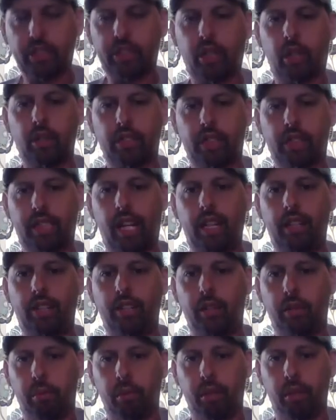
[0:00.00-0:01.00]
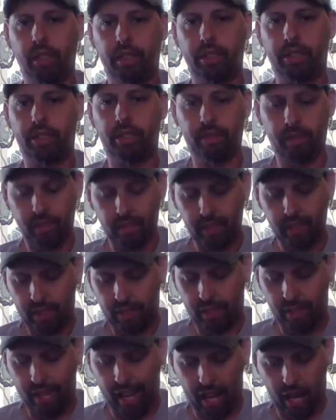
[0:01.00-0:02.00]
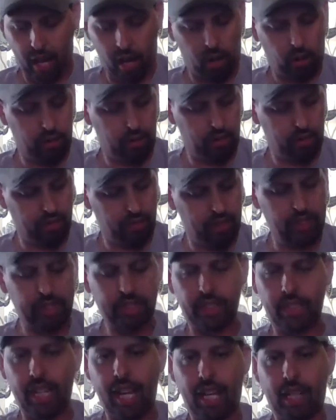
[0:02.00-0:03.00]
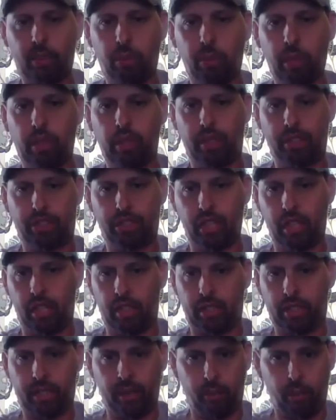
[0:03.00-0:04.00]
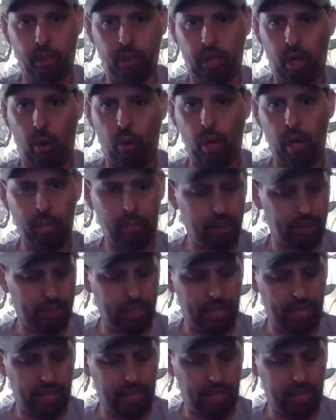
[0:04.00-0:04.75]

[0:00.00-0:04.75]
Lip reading: start sanding your bridge. Now, this neck will adjust. It will go up and